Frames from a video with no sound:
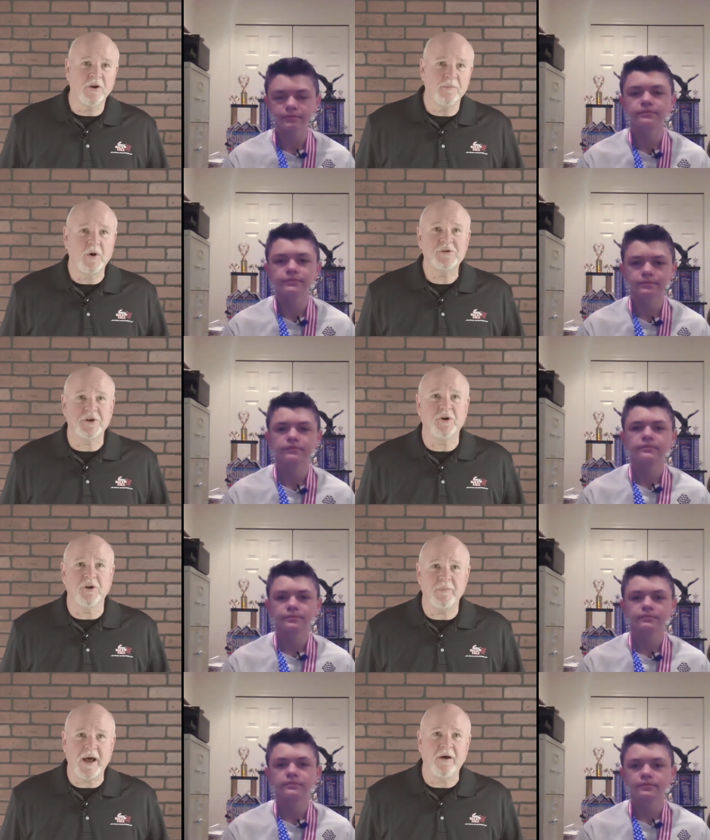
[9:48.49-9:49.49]

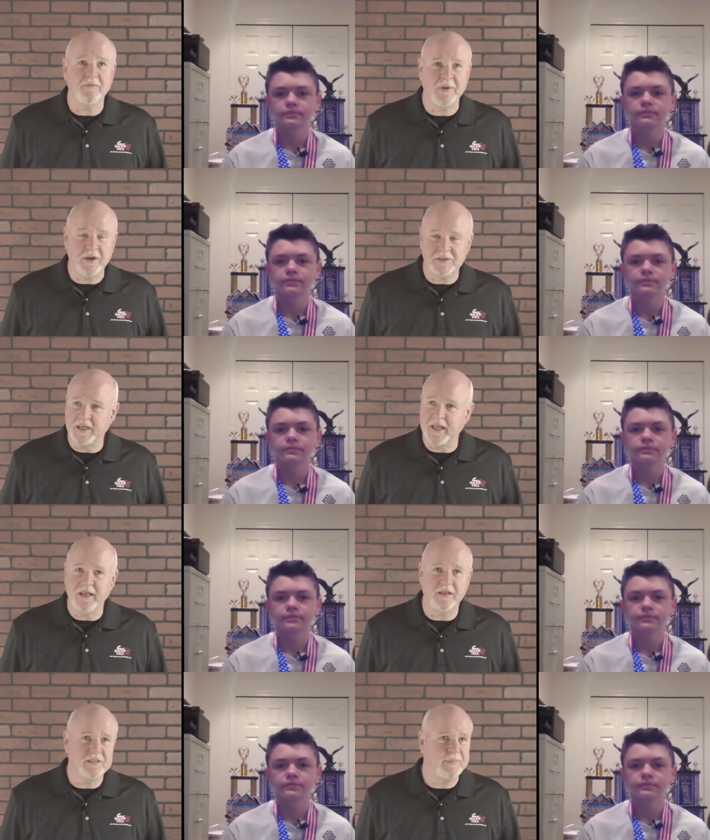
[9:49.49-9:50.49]
Speaker 1: emotional about because
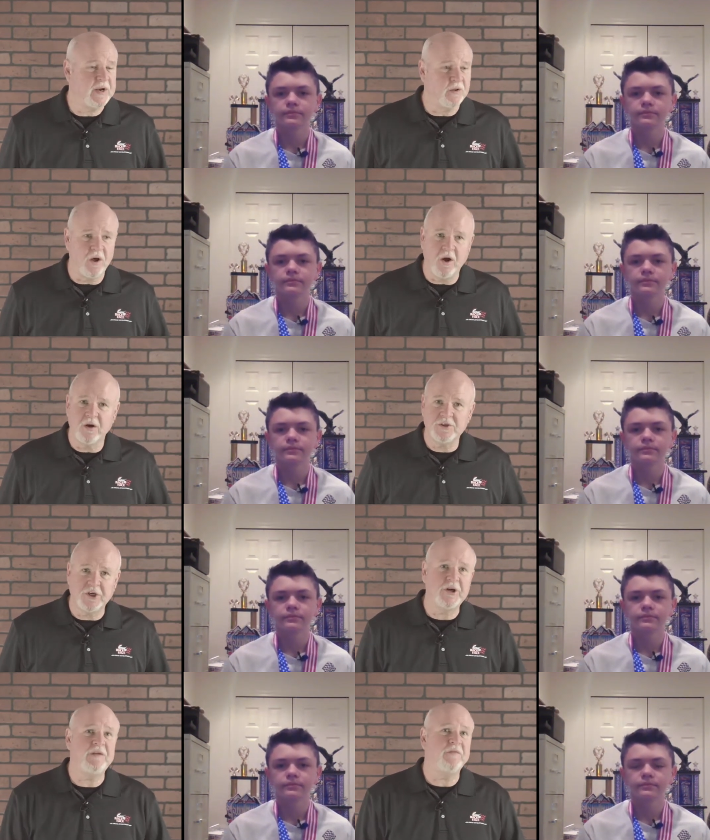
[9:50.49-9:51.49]
again, it's been a long
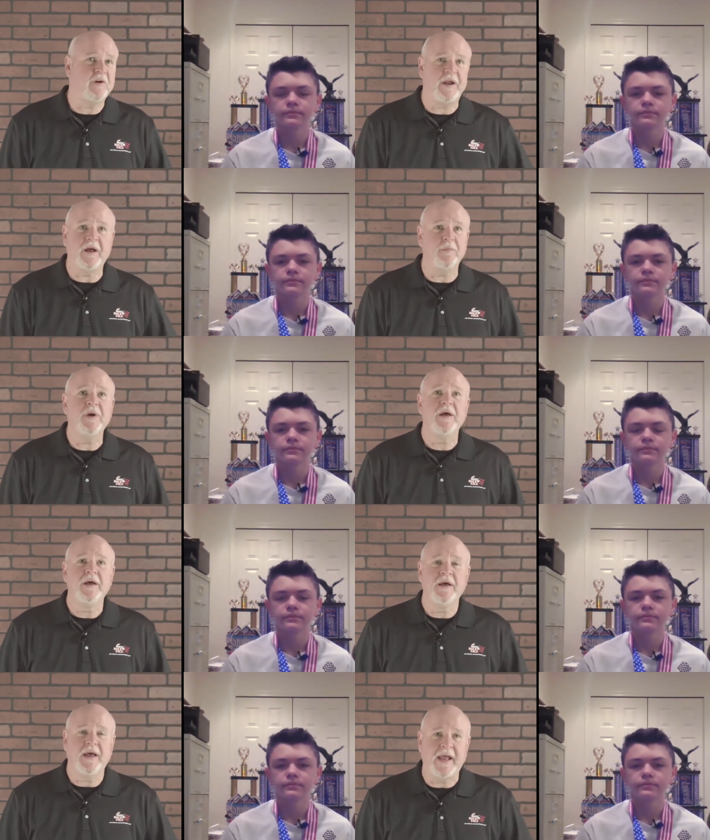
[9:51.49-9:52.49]
journey for him,
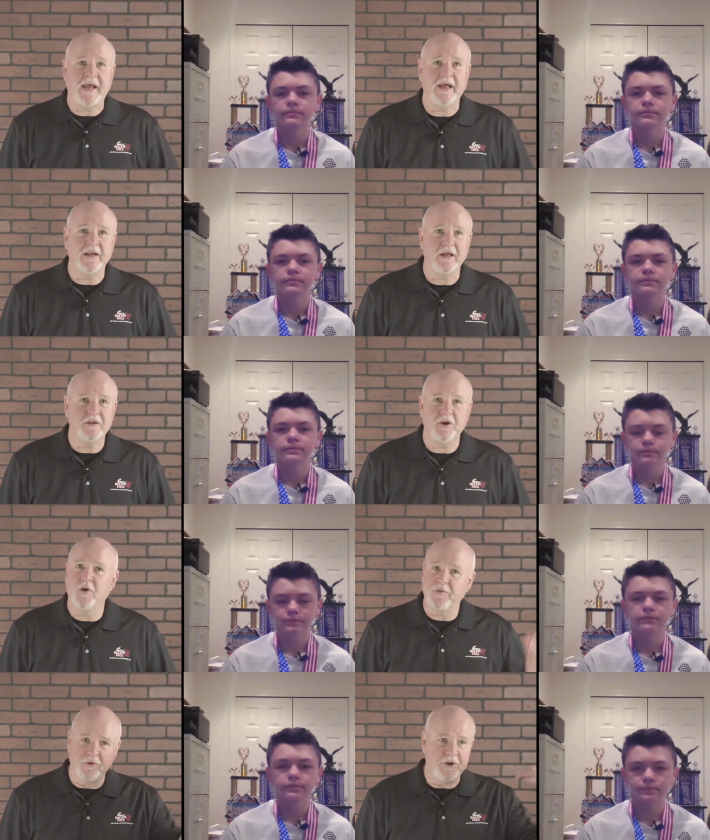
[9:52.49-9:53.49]
and uh, you go
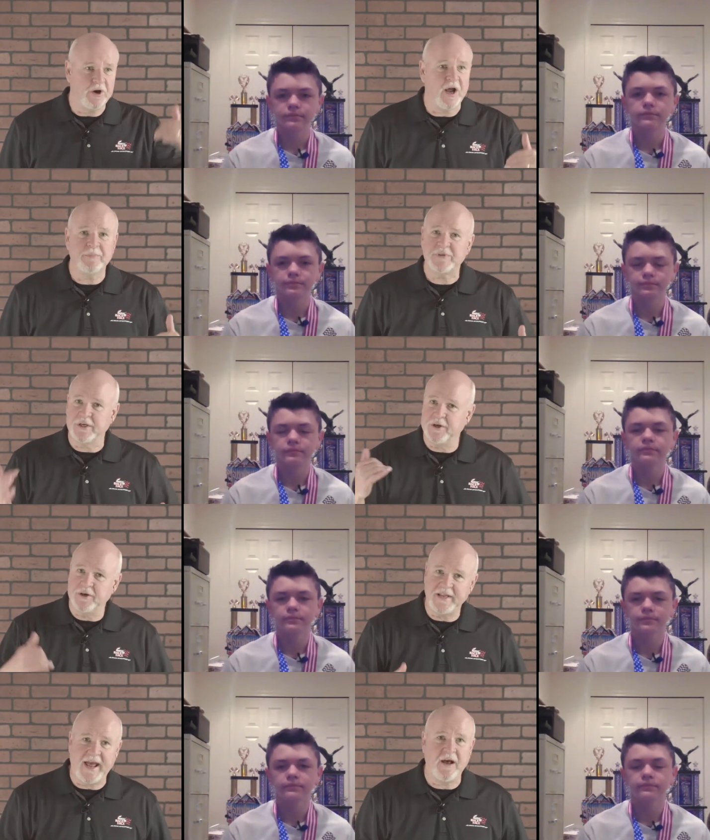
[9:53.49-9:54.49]
through your ups and your
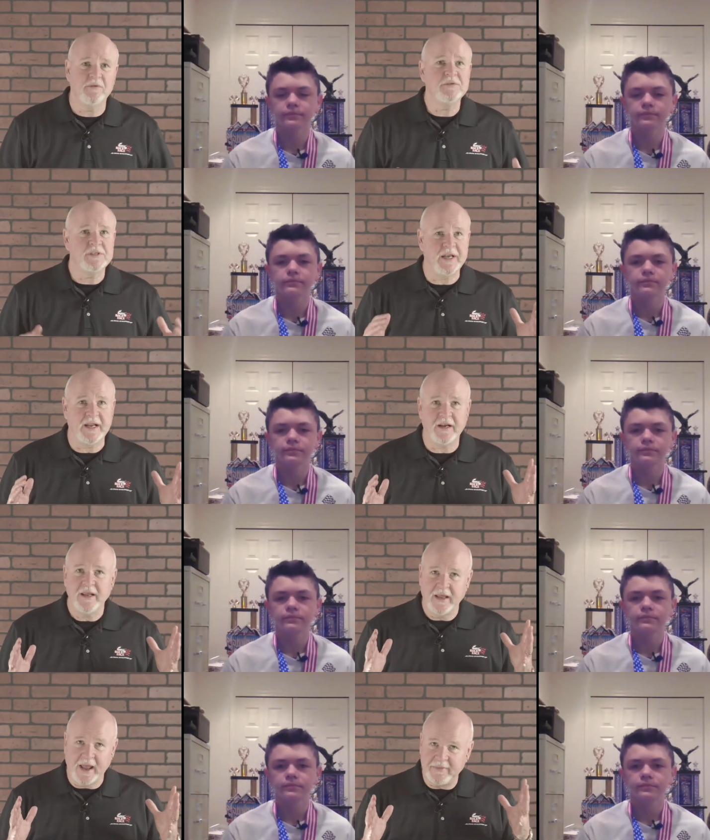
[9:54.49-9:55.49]
downs, and
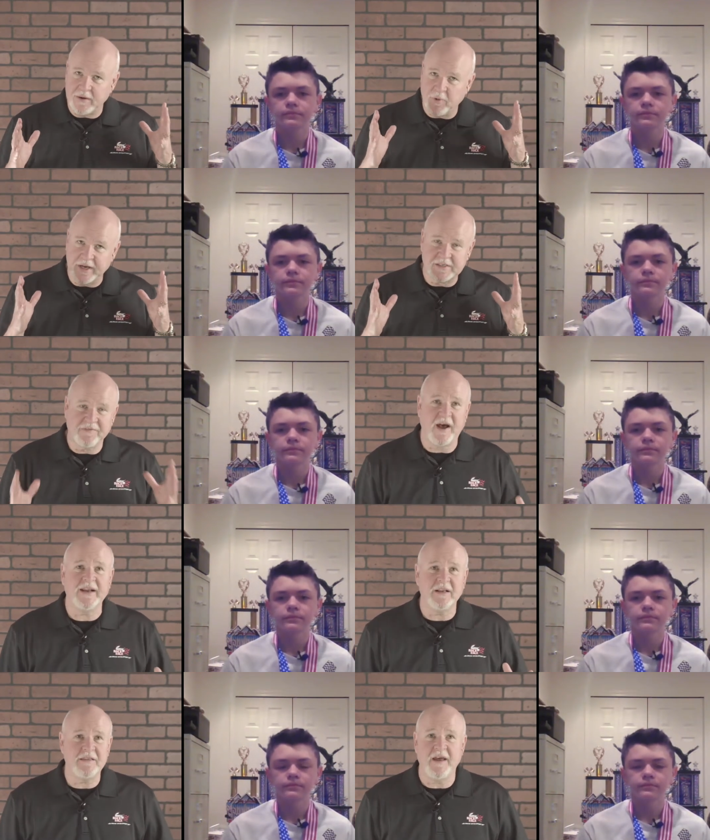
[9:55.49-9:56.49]
and then when it's
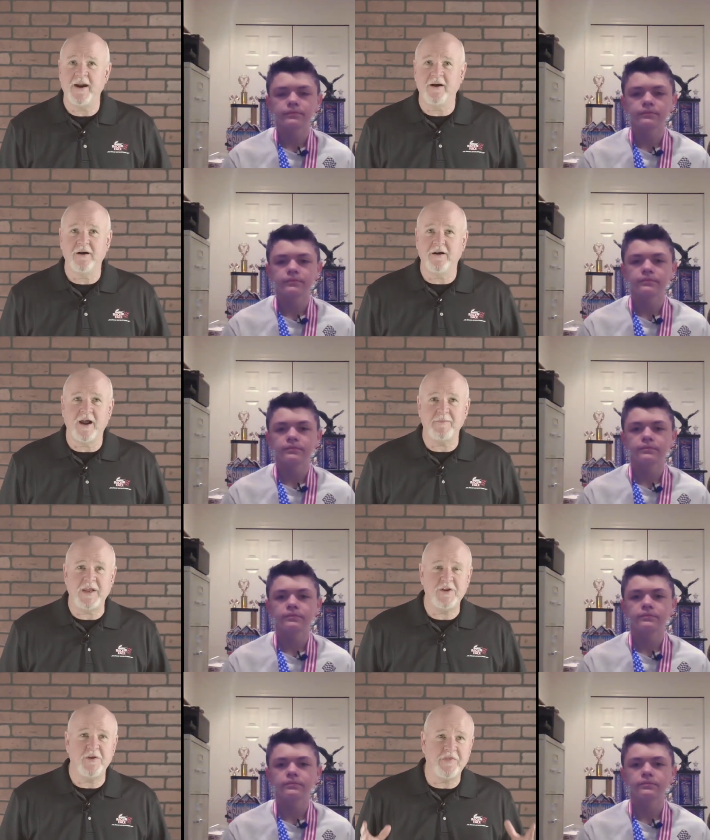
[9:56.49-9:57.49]
finally there, I
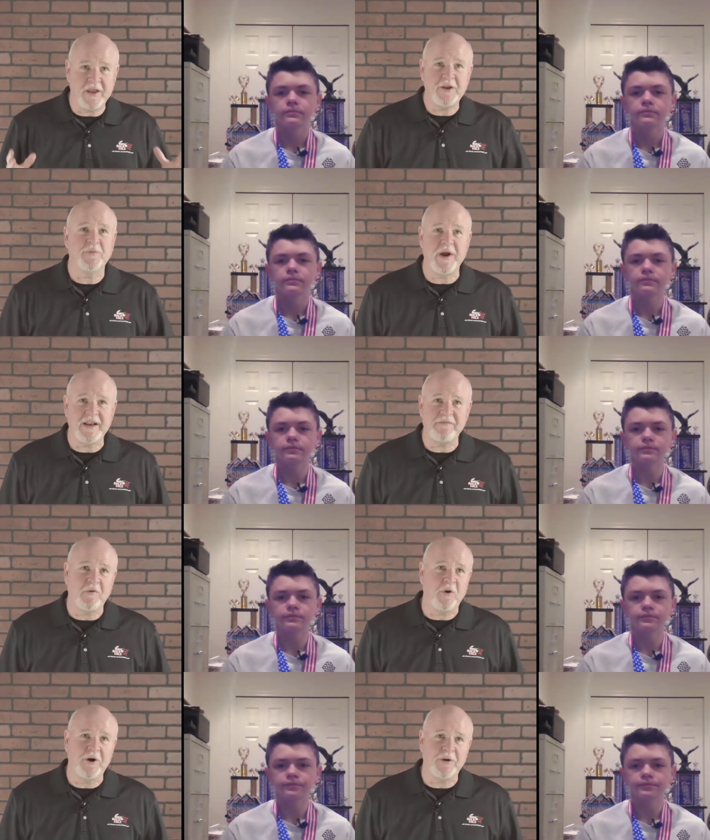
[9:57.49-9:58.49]
mean, you think you're ready
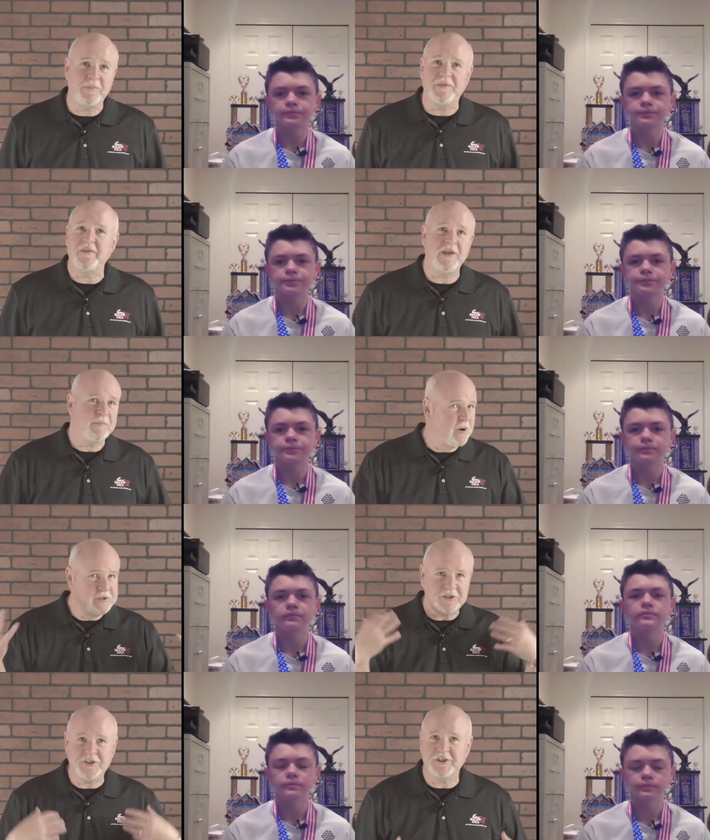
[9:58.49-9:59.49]
for it, but then the
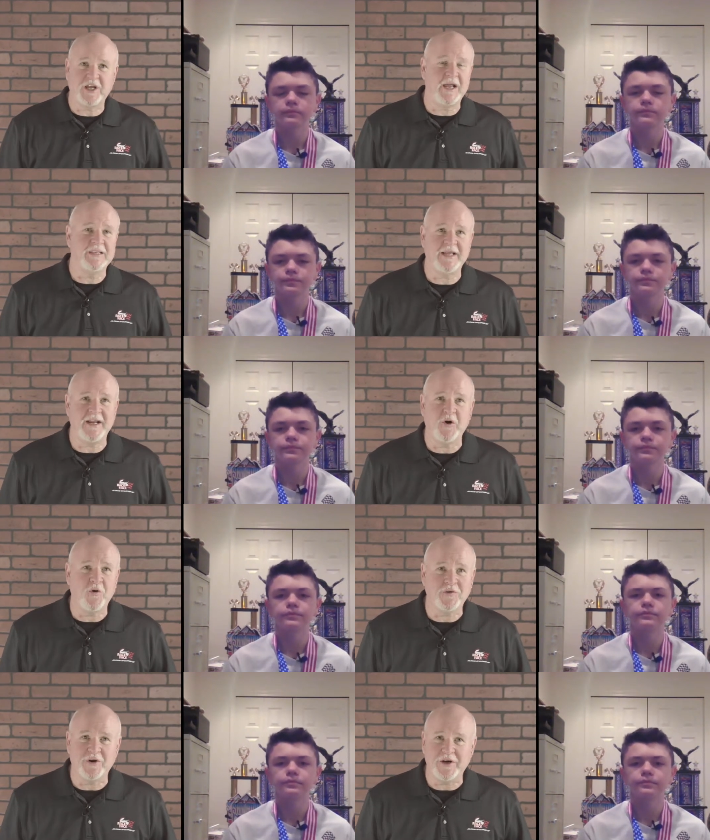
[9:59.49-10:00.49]
emotions just kind of take
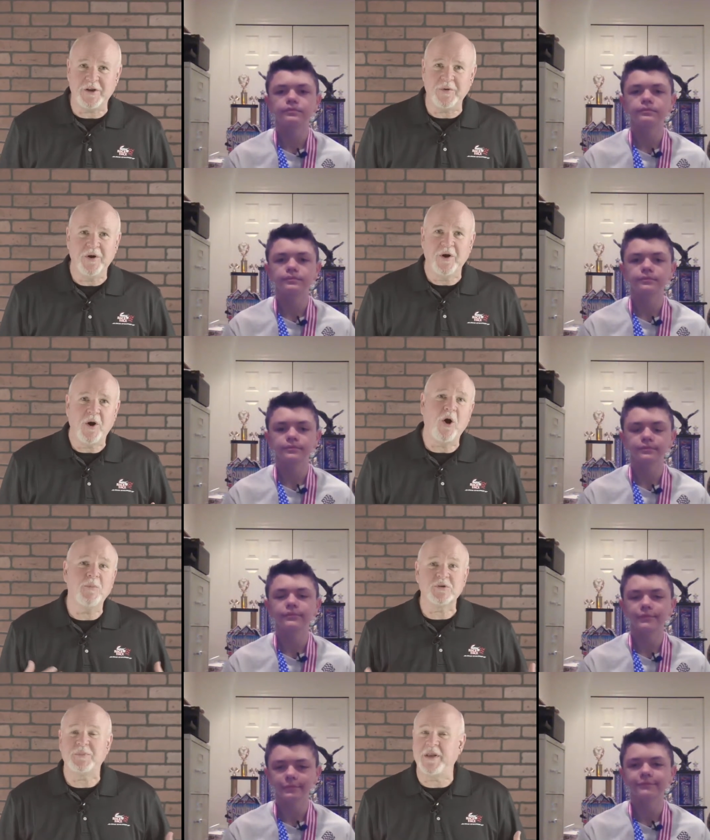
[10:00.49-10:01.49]
over, and you
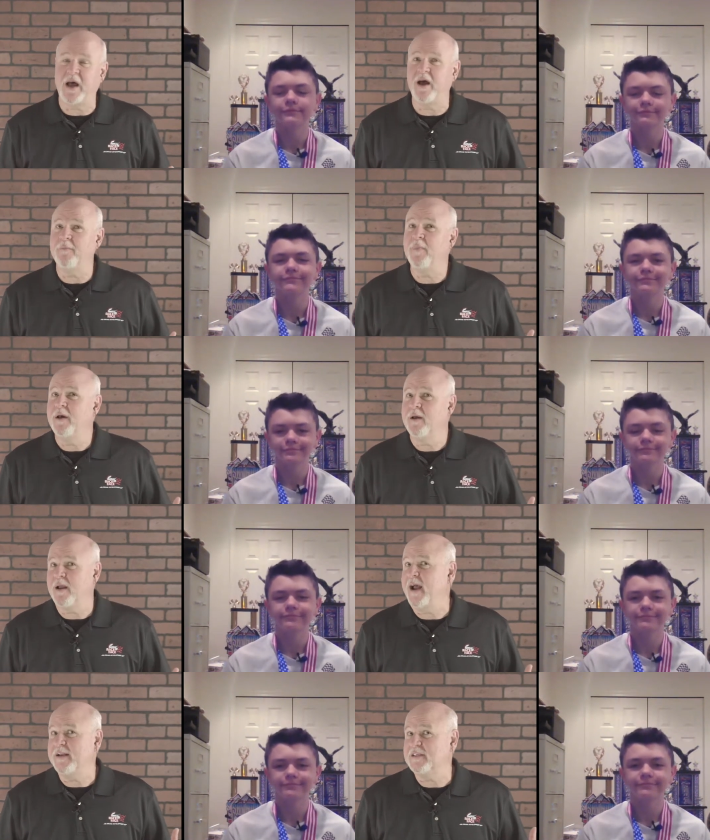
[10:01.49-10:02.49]
almost become
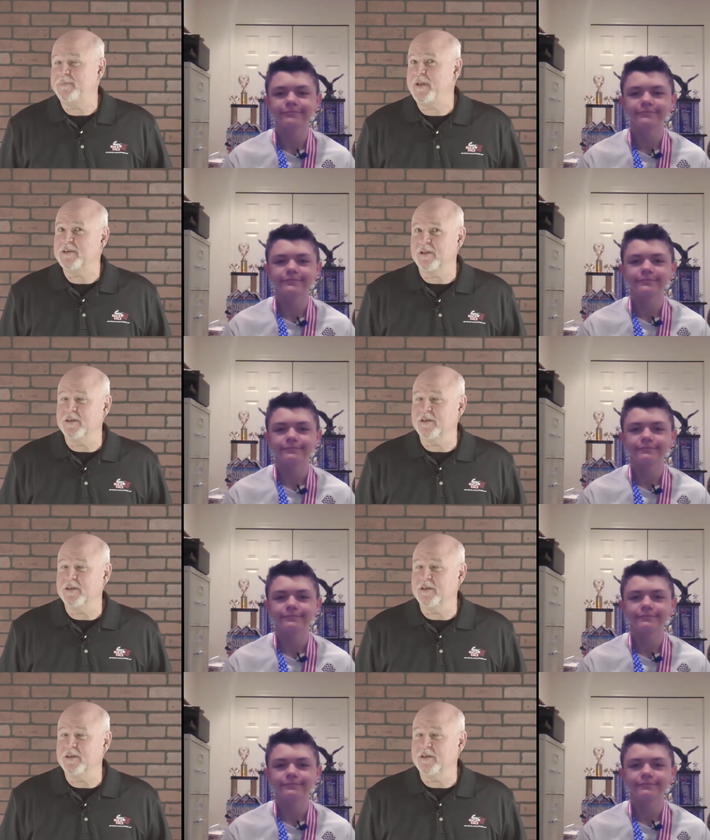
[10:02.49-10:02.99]
kind of speechless.